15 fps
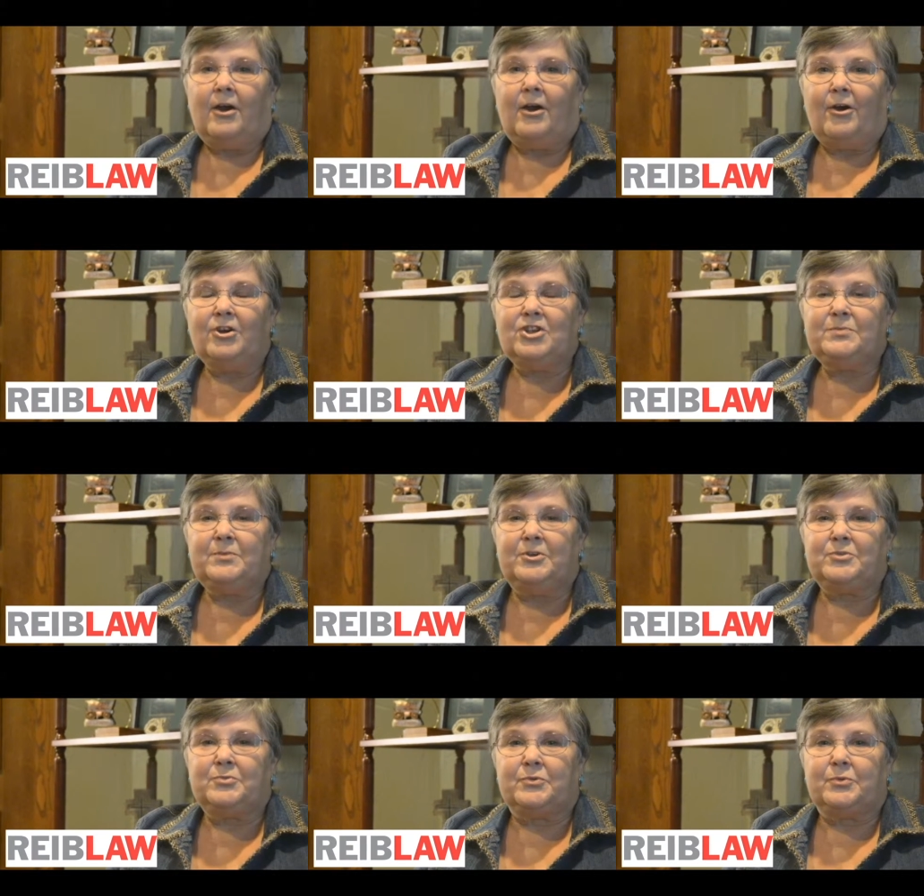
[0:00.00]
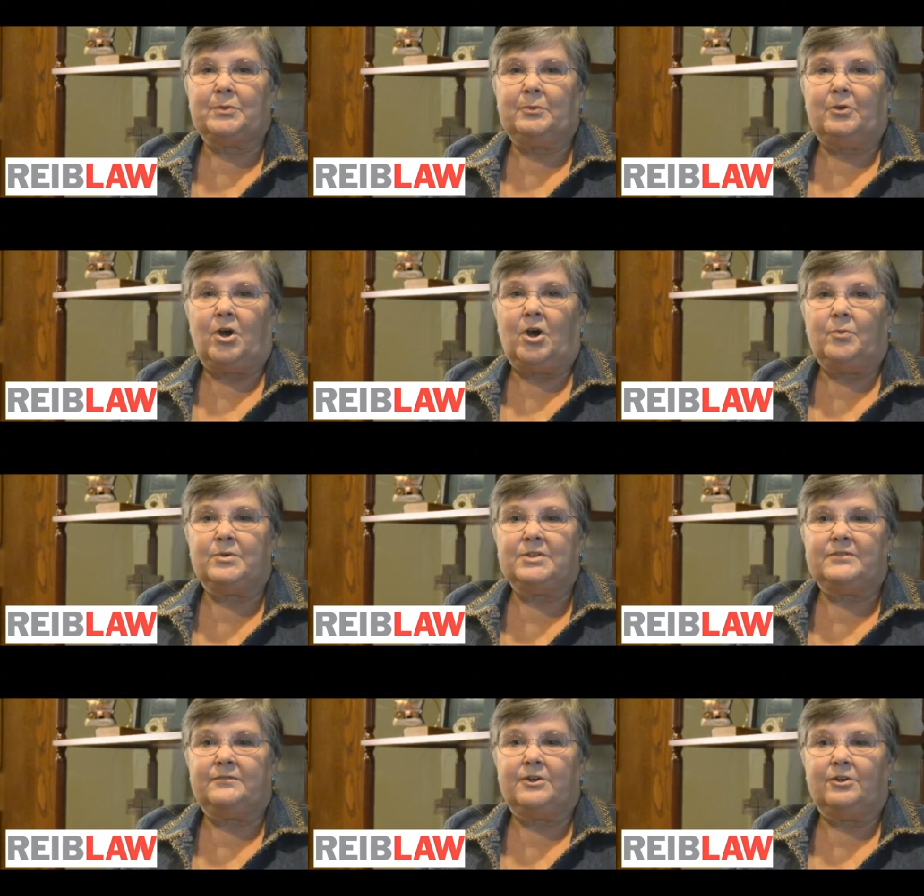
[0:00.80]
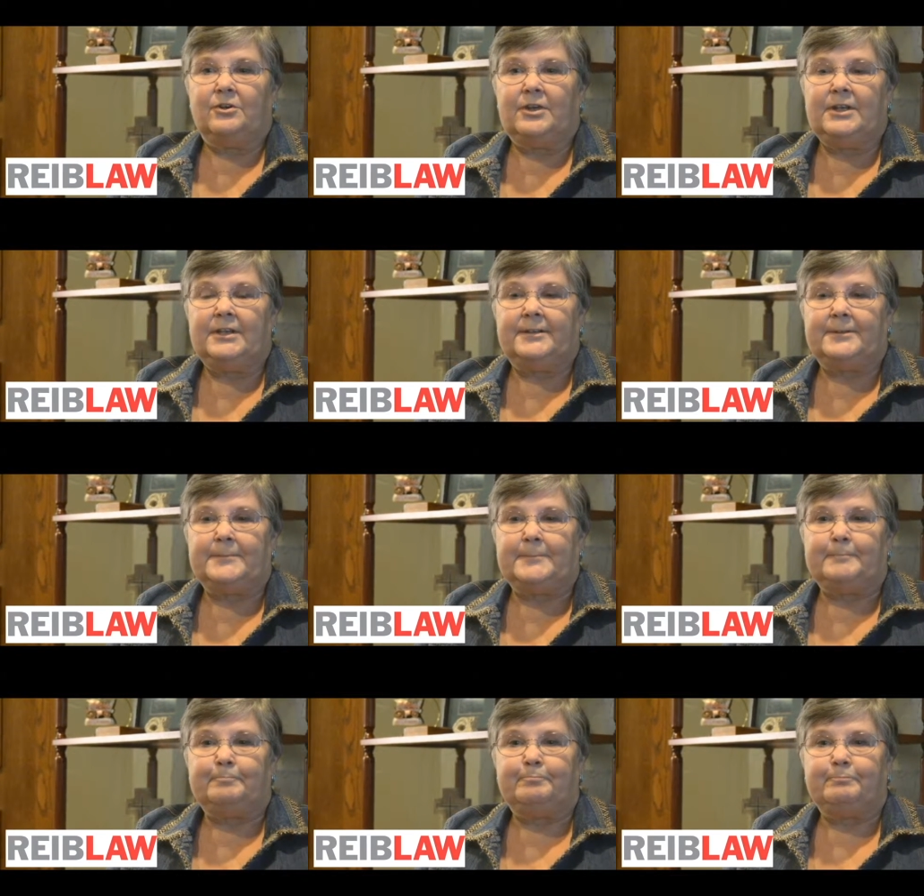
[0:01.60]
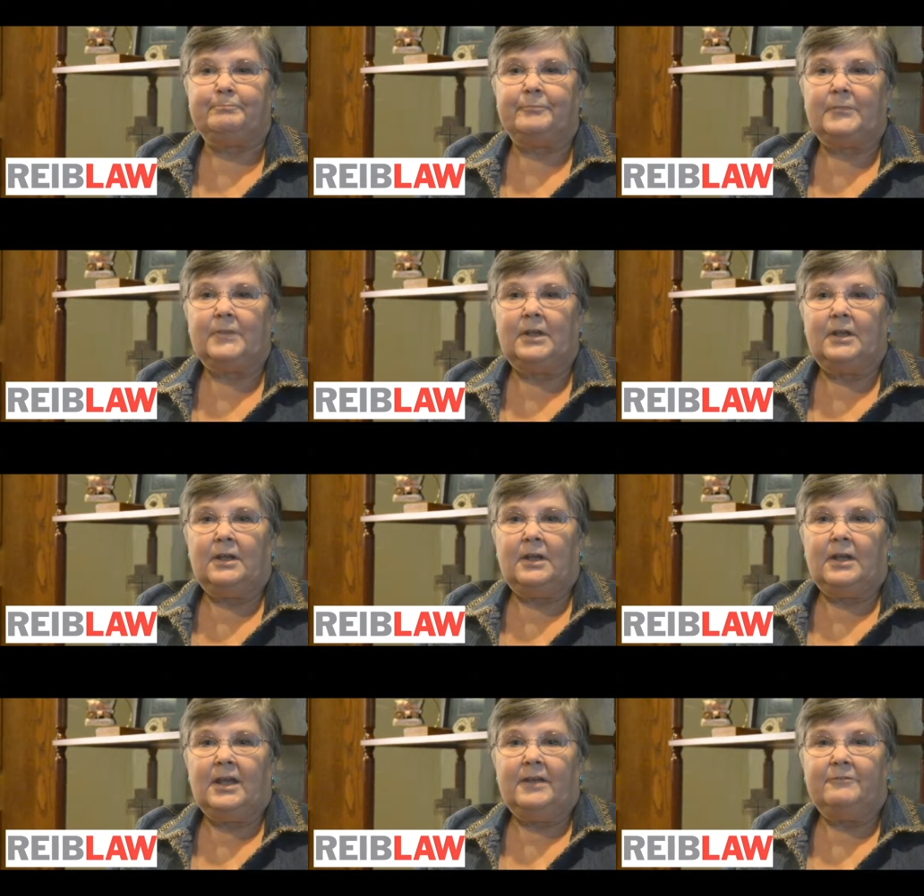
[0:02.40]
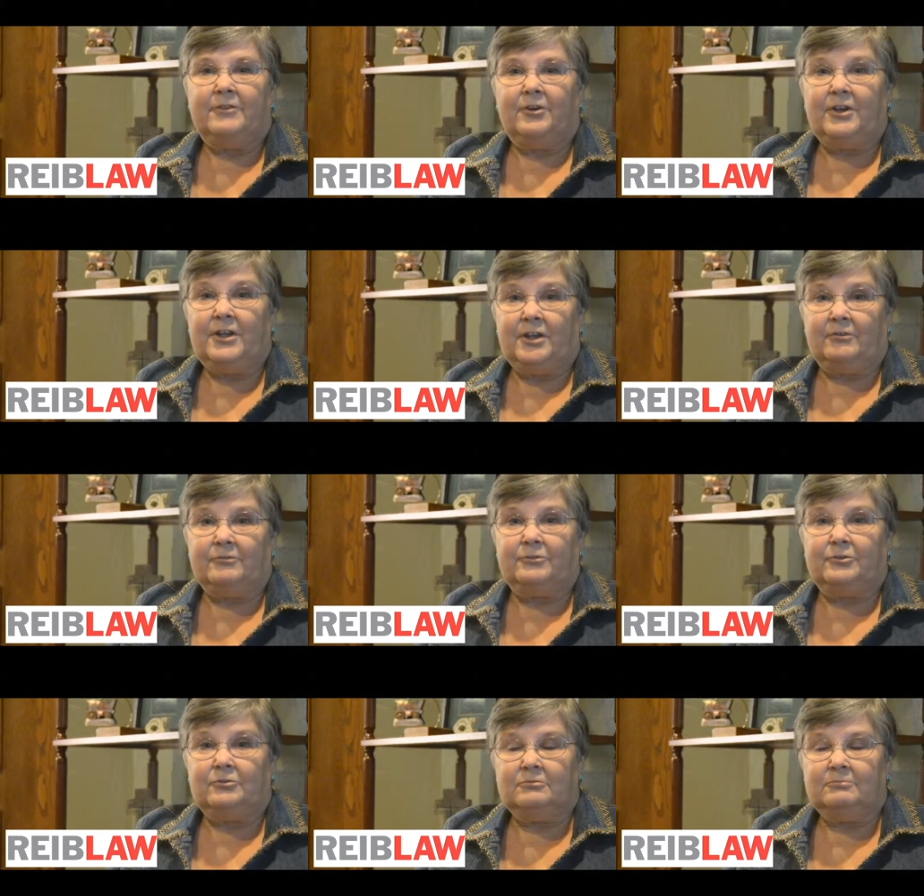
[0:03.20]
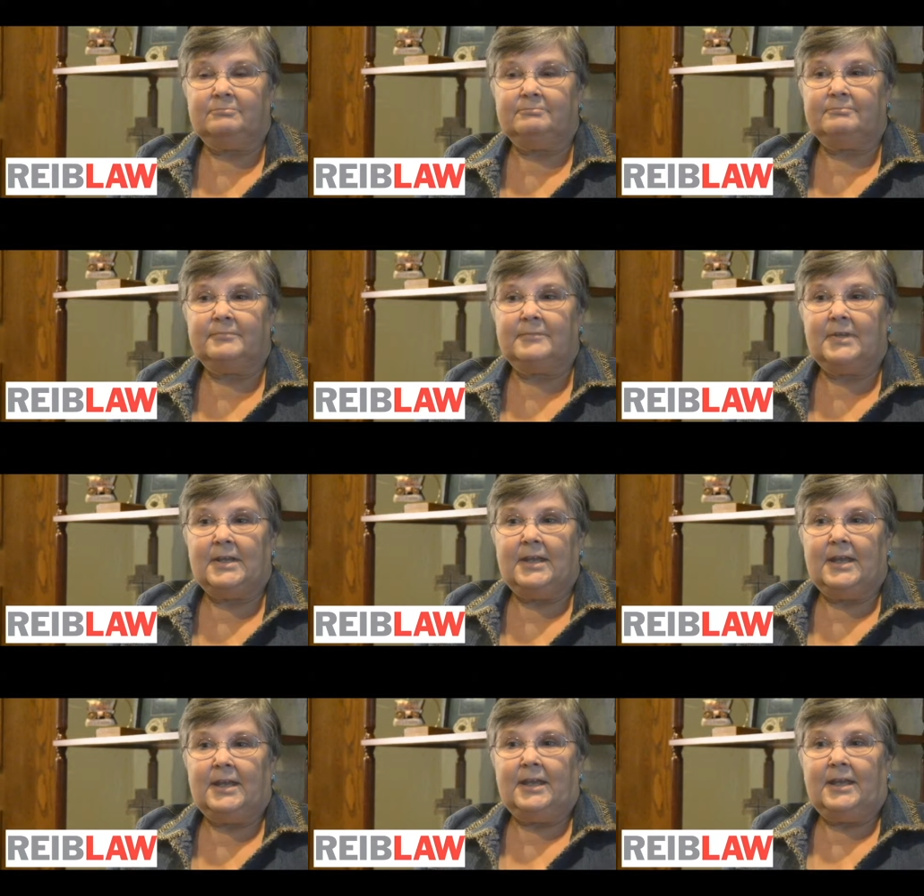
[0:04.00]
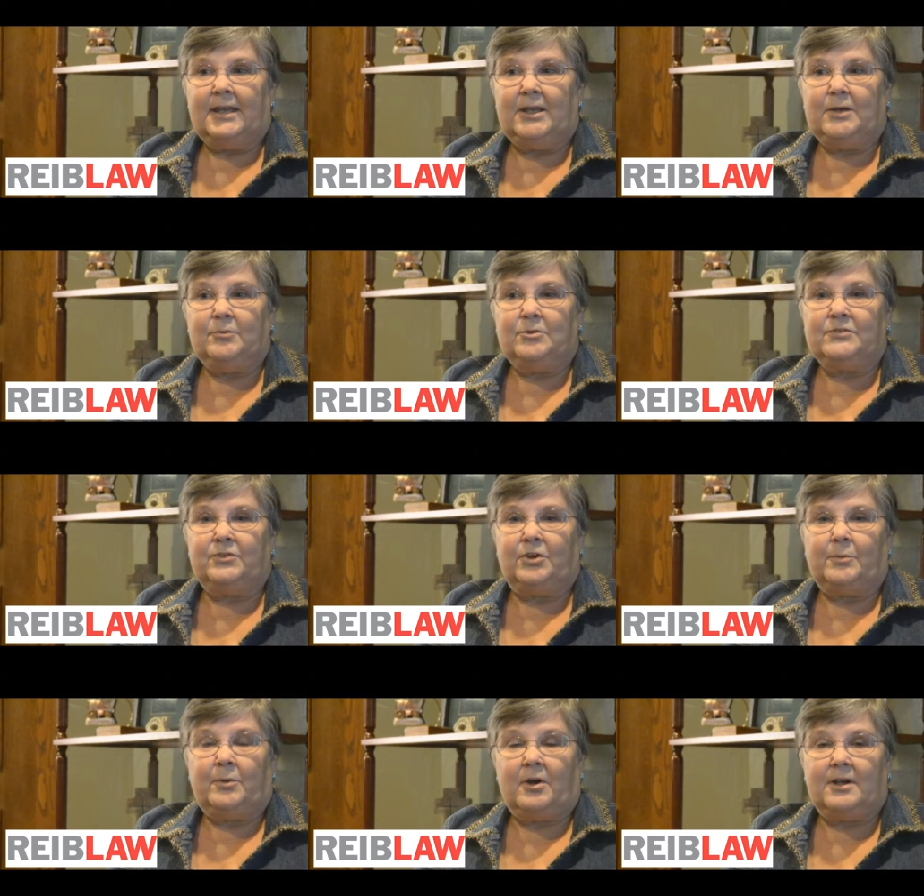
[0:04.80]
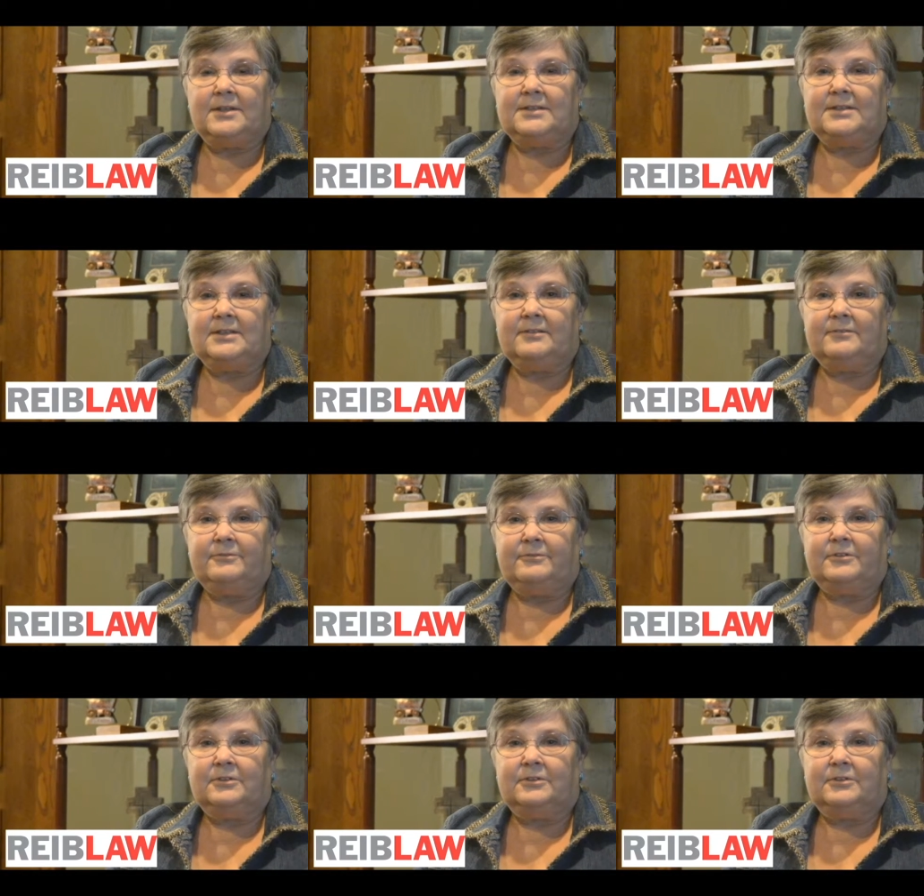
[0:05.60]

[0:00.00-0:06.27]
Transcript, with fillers: Our experience with ReibLaw was very, um, very helpful it was very positive